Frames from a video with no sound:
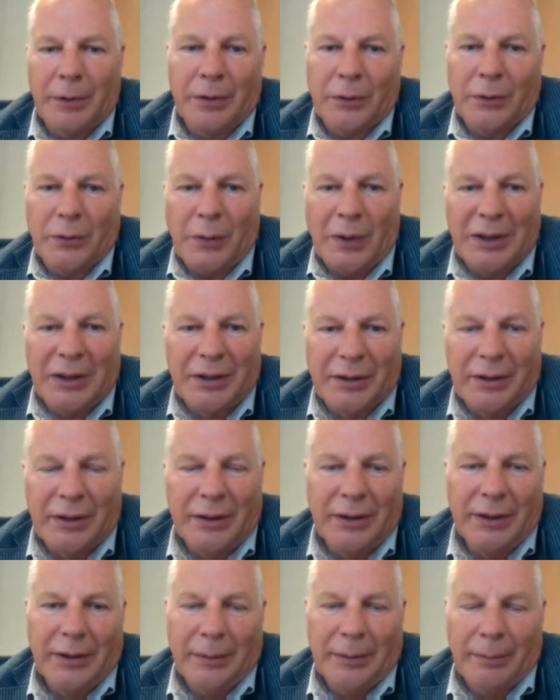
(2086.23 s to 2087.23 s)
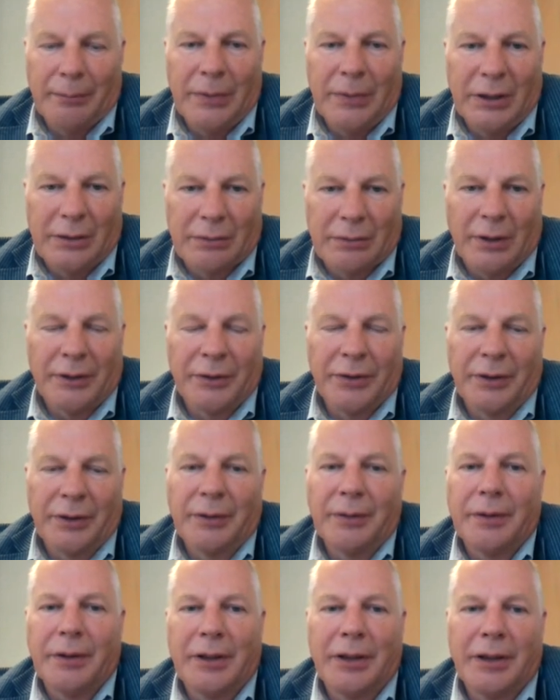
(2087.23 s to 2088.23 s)
20 micron
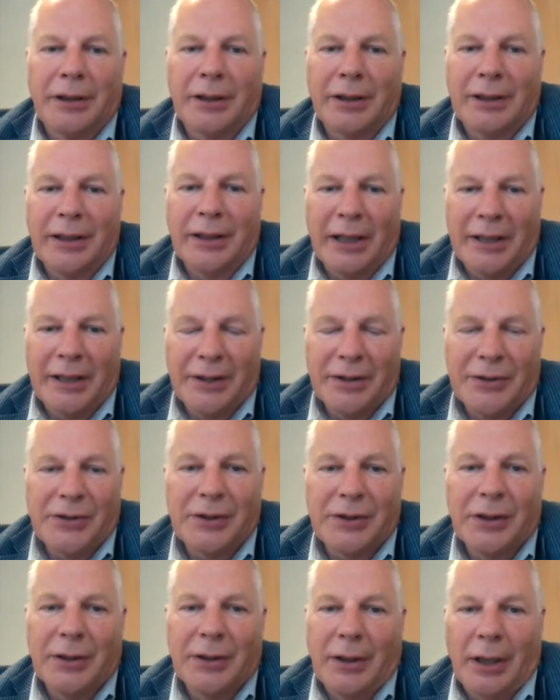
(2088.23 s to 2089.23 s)
layers,